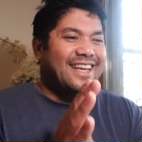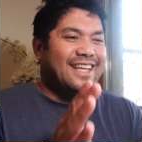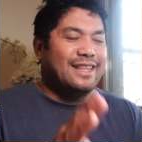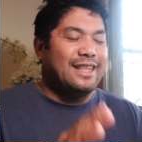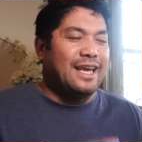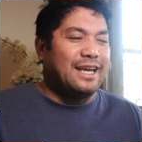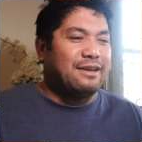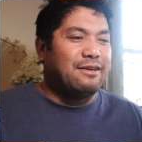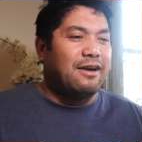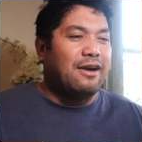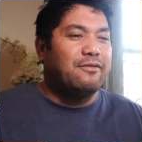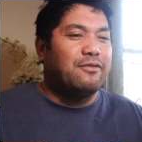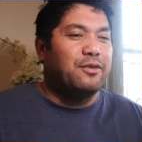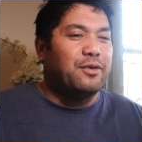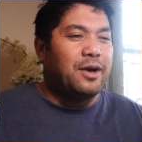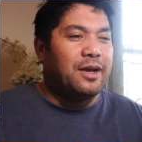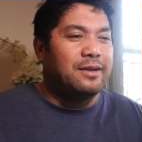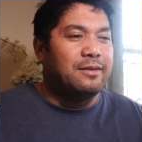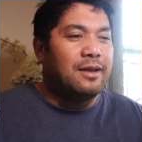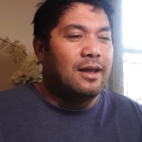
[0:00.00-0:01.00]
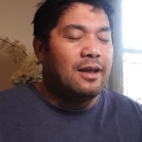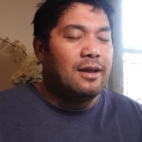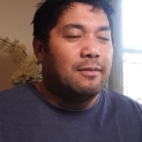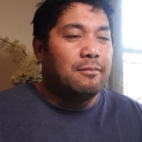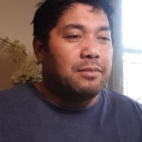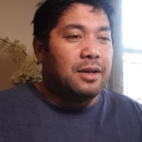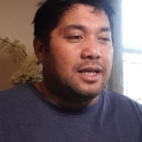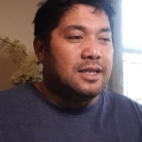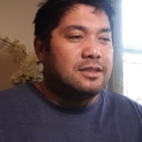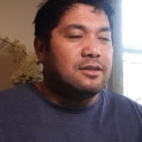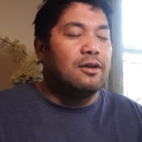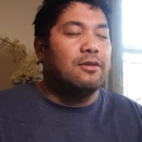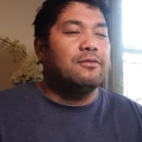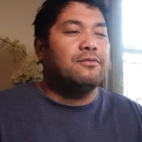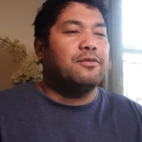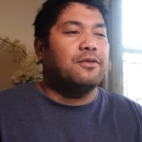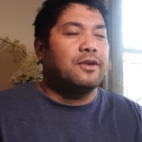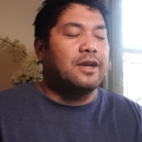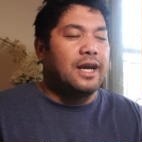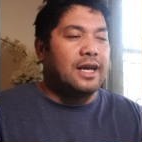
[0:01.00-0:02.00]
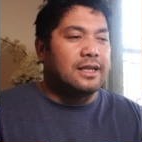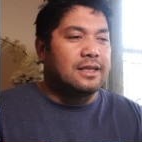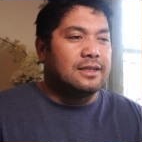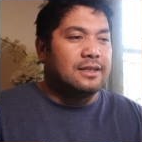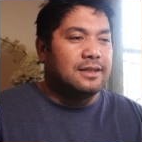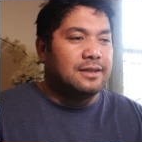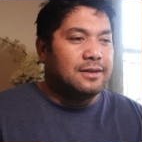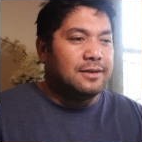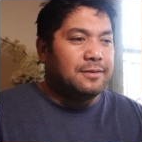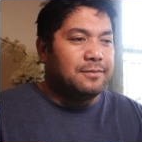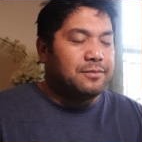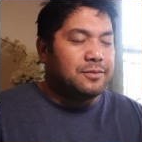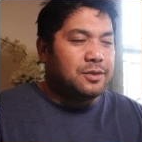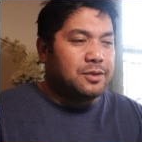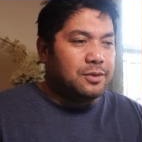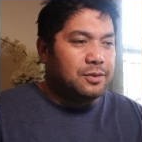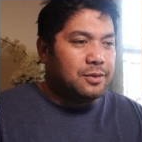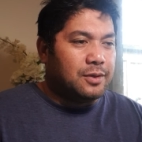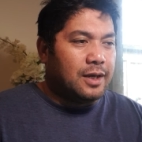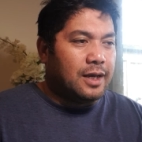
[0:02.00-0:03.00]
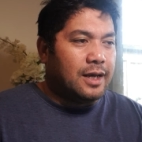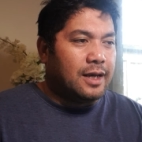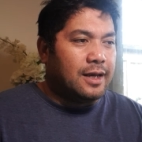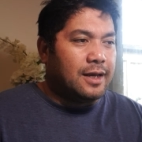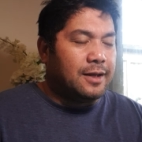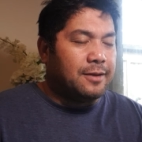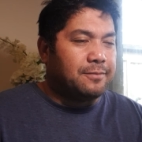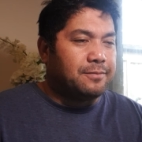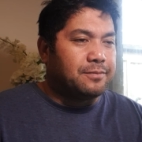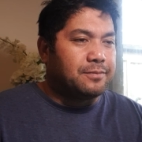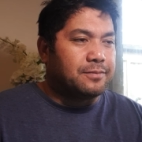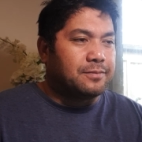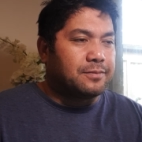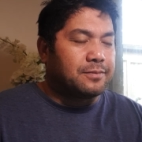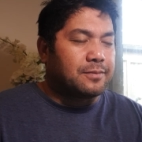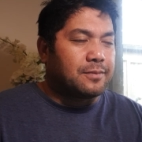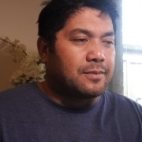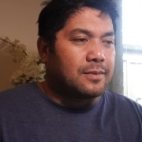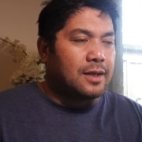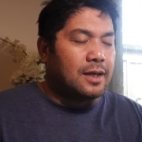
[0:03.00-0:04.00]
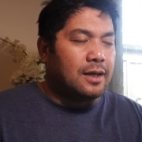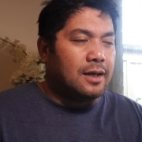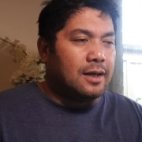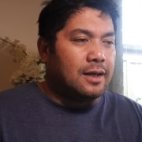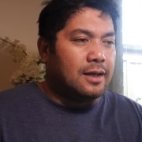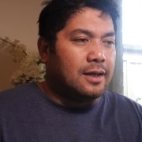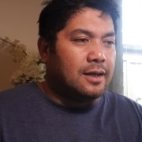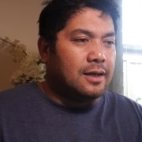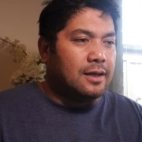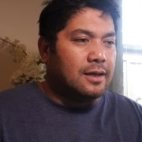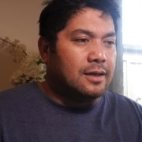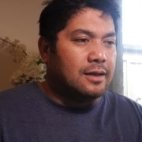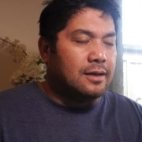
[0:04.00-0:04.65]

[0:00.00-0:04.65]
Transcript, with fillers: Thank you, everyone. Please don't forget to, uh, uh,